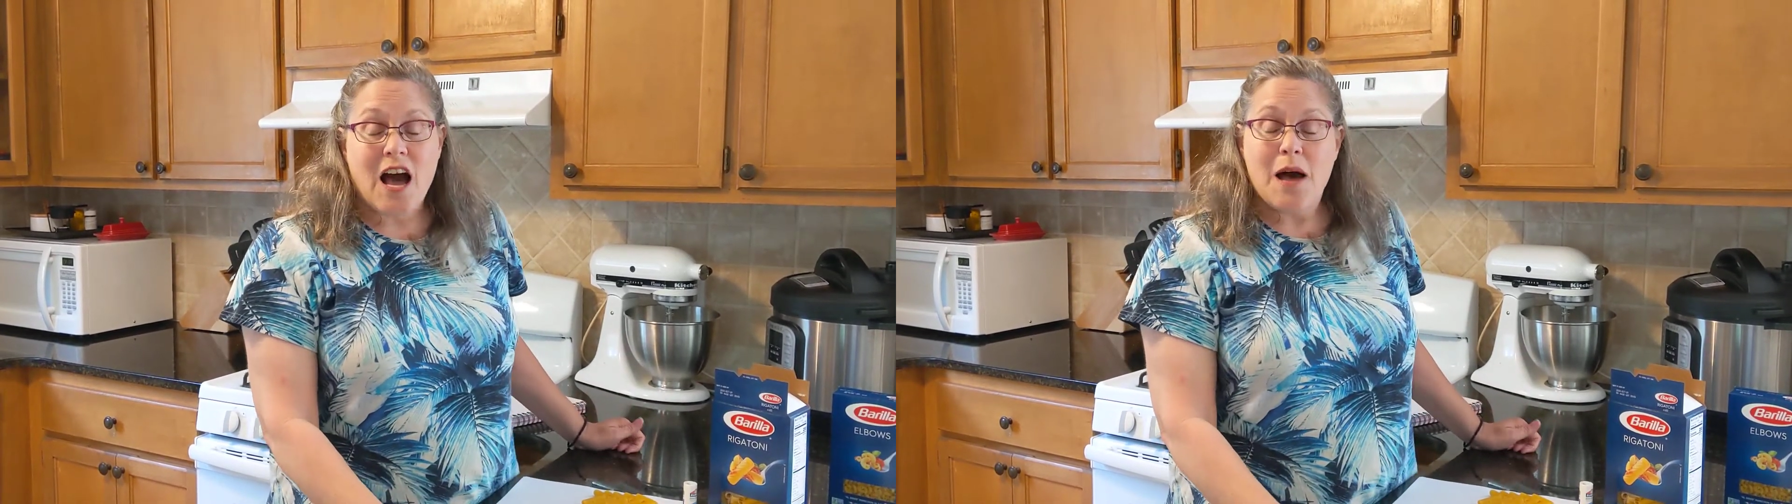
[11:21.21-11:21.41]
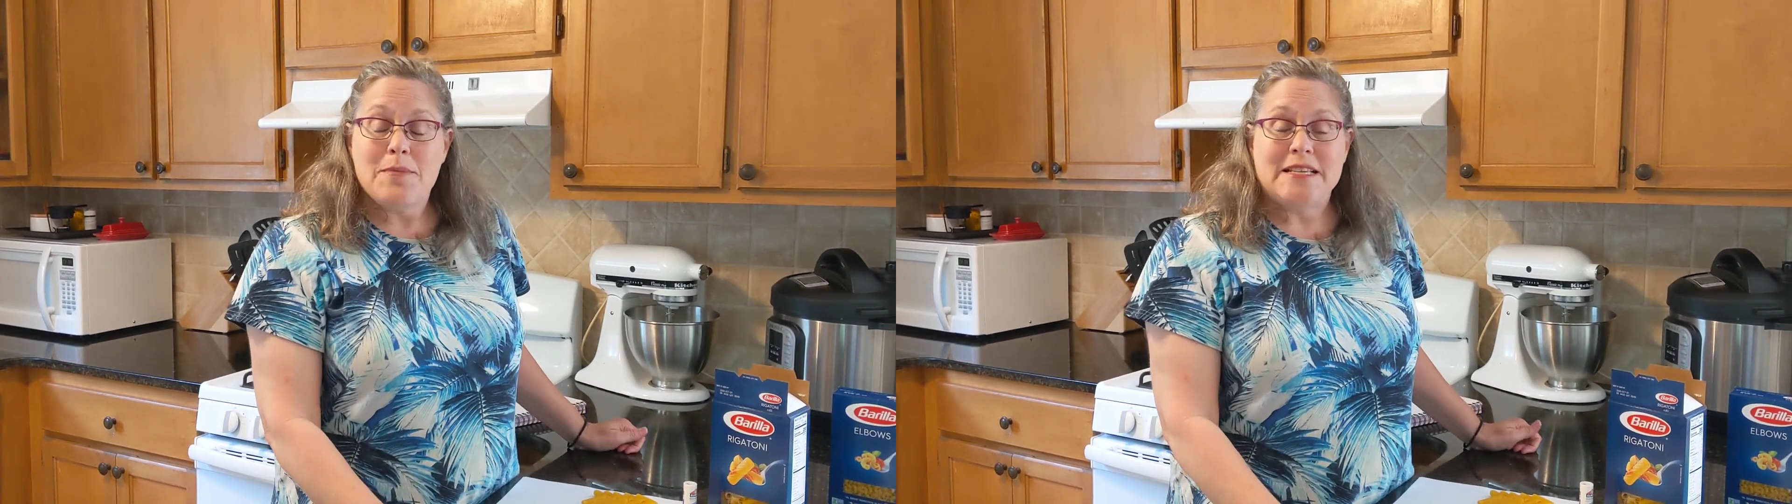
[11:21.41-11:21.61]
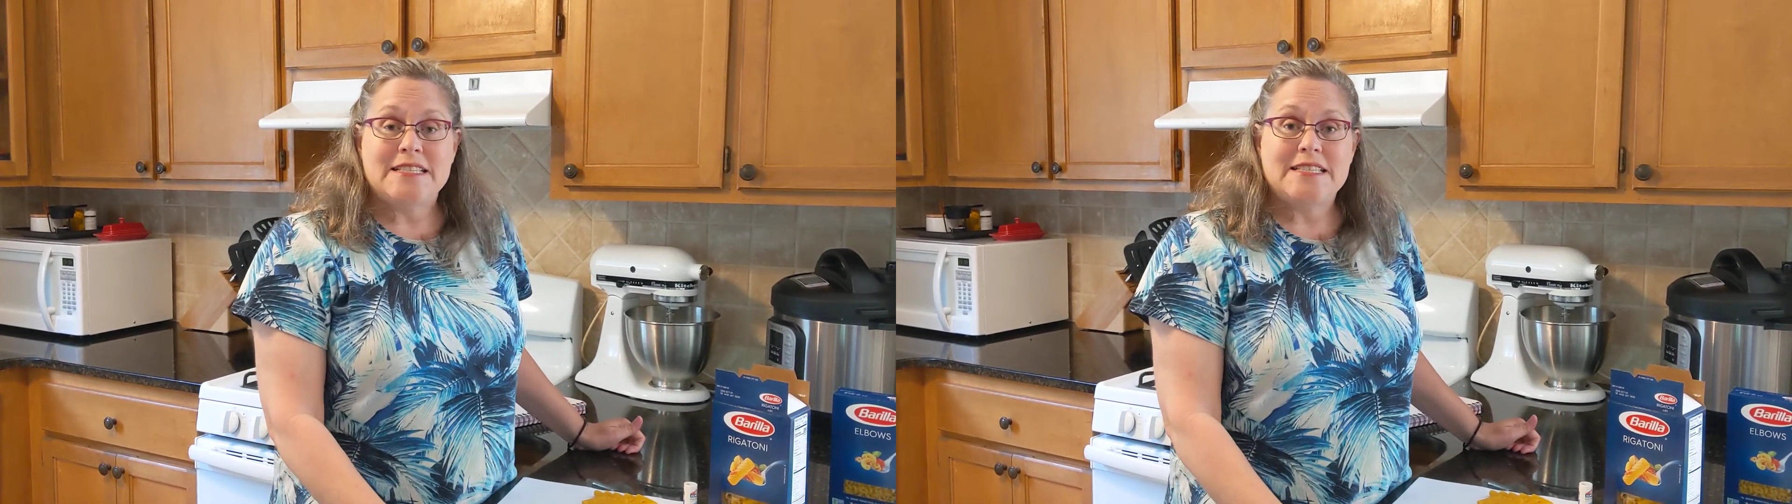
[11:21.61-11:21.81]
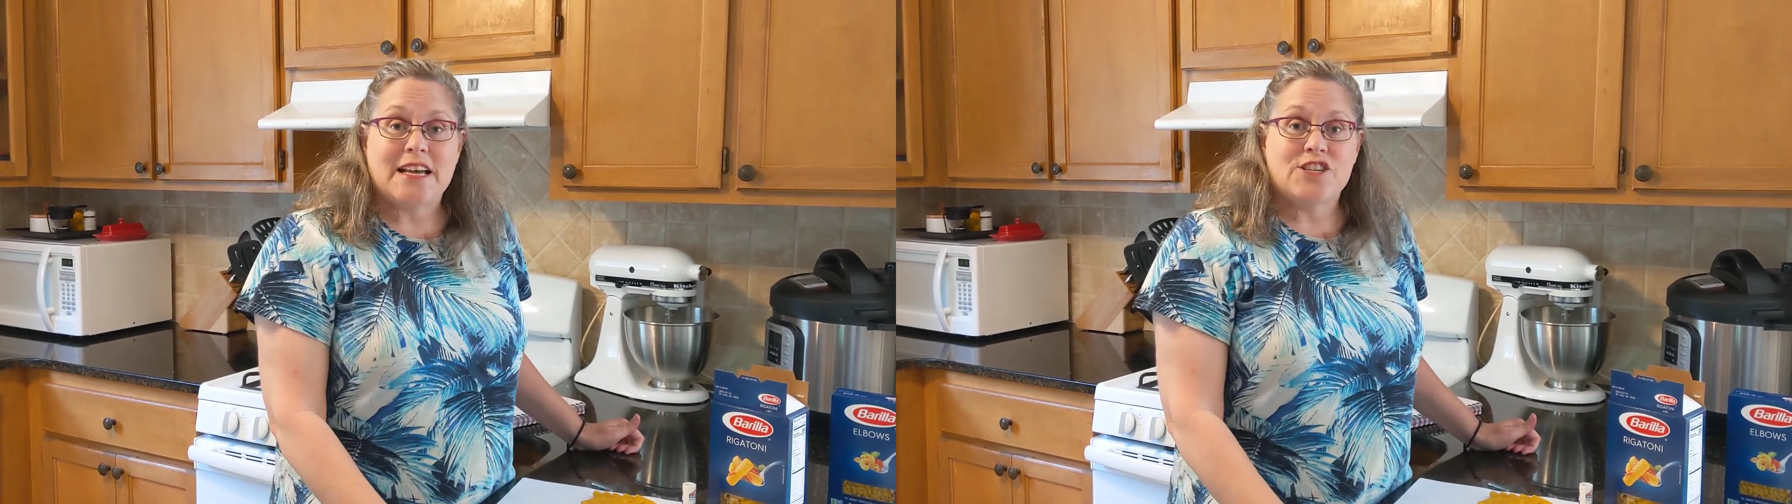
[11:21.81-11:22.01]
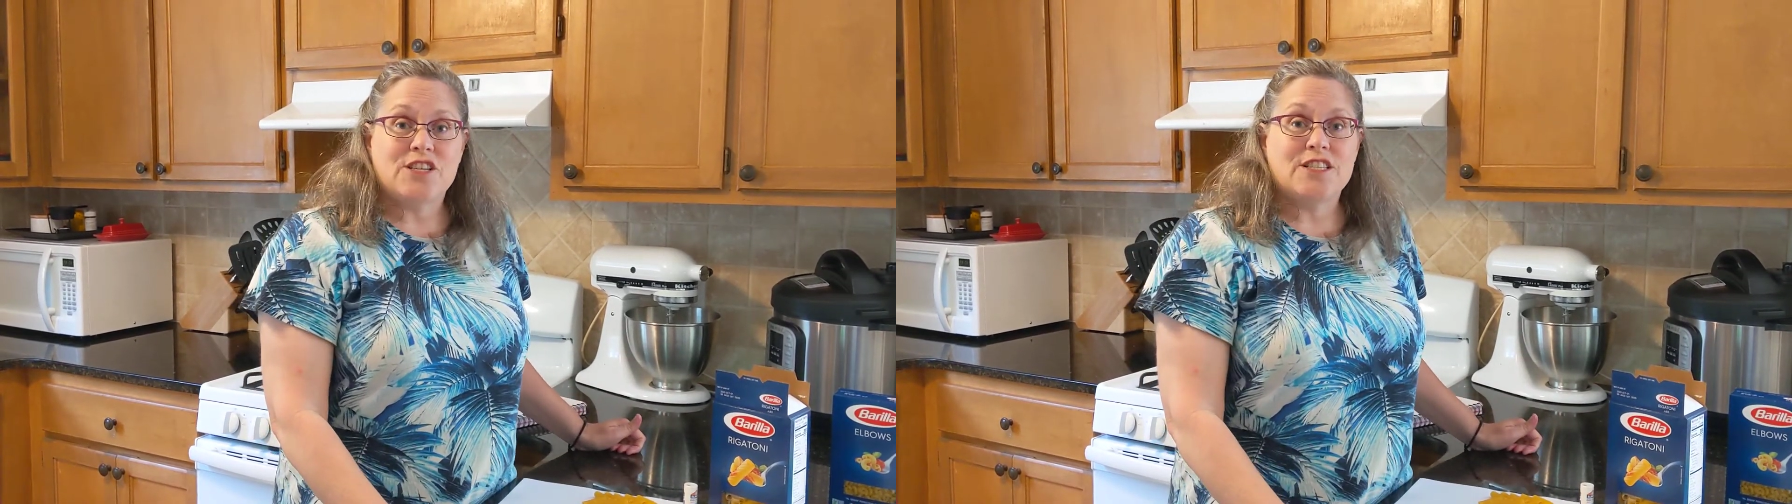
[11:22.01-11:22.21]
comments
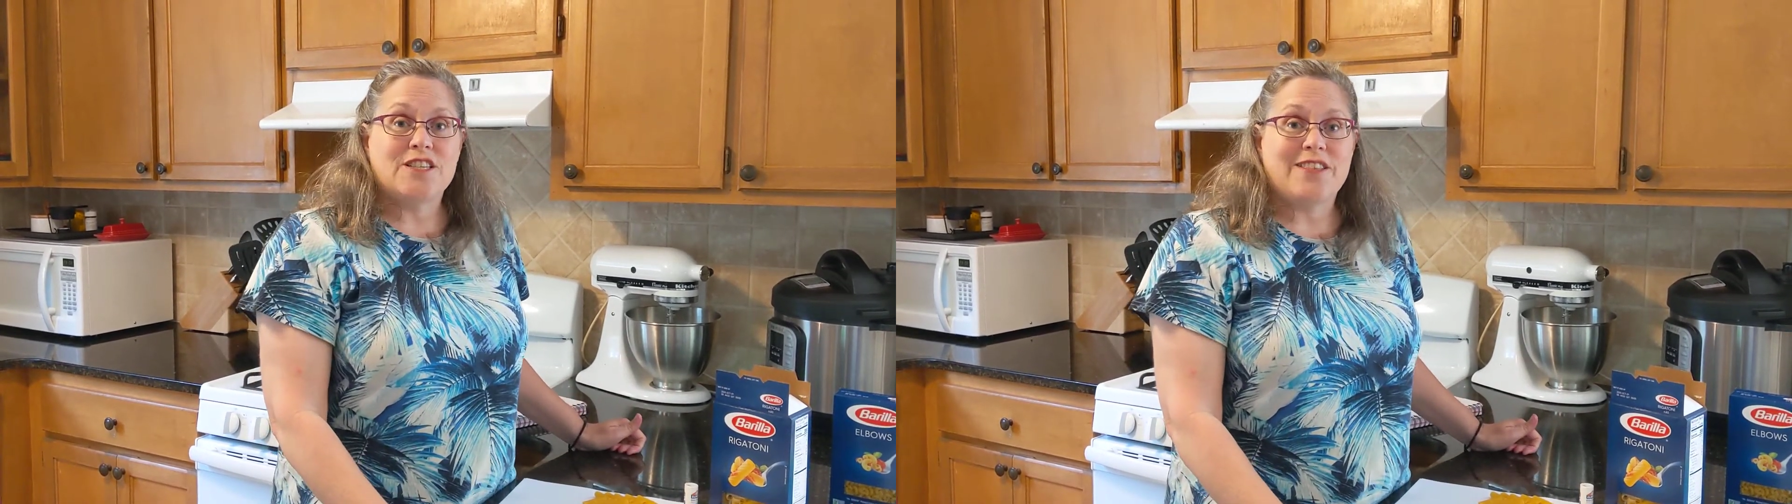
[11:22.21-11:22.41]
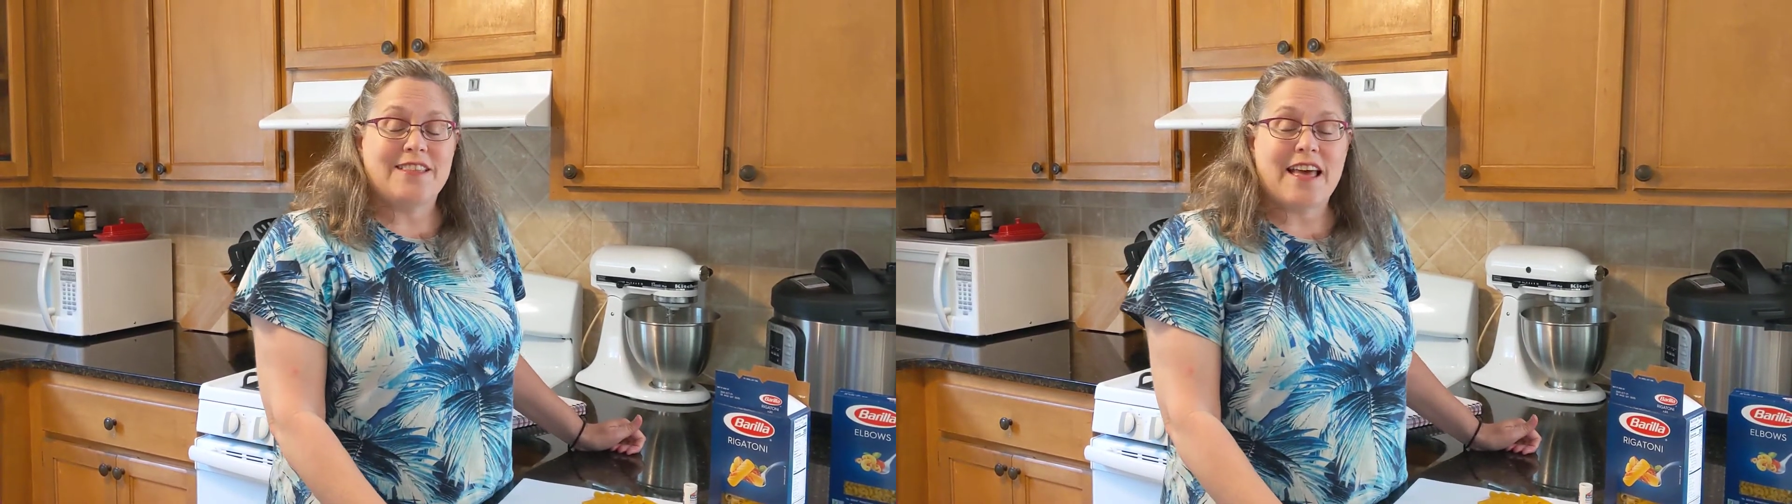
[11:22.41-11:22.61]
section so